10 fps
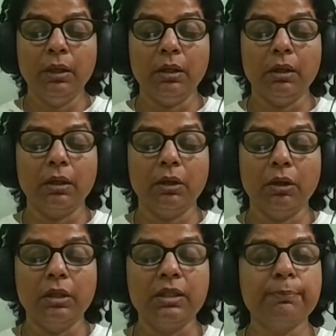uh,
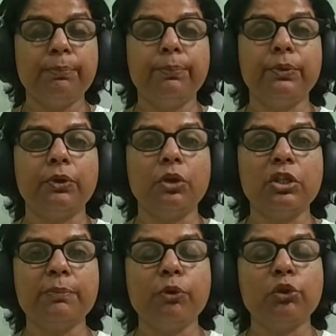god is god
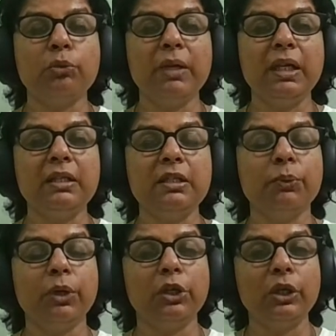spoke to me this is
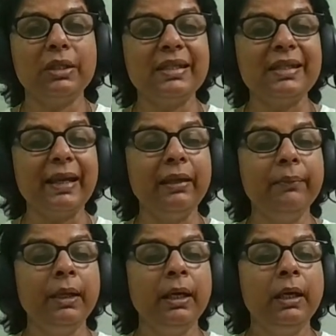what god said
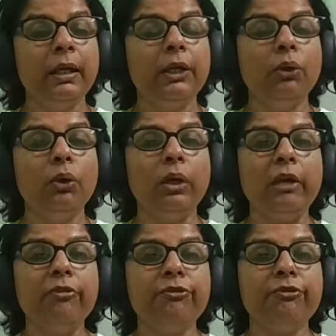you know
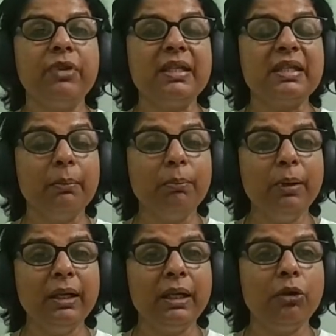if he's
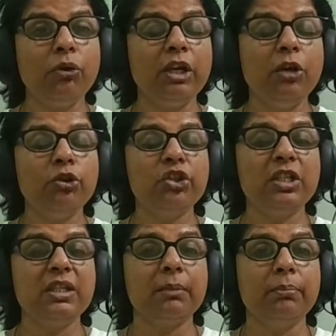somebody or he or
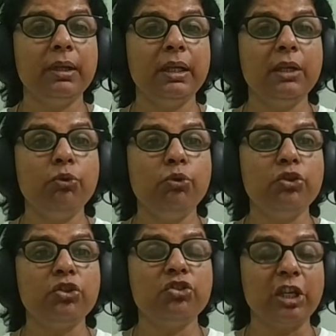she's somebody
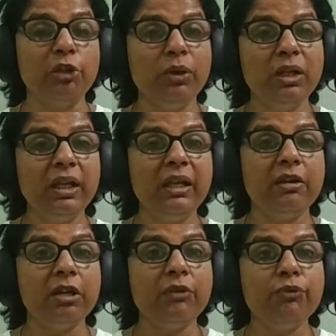who's genuinely
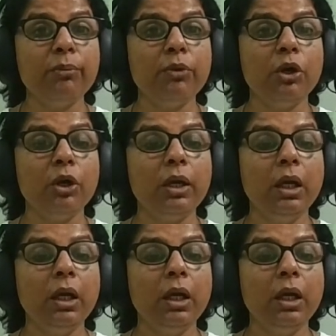hearing from god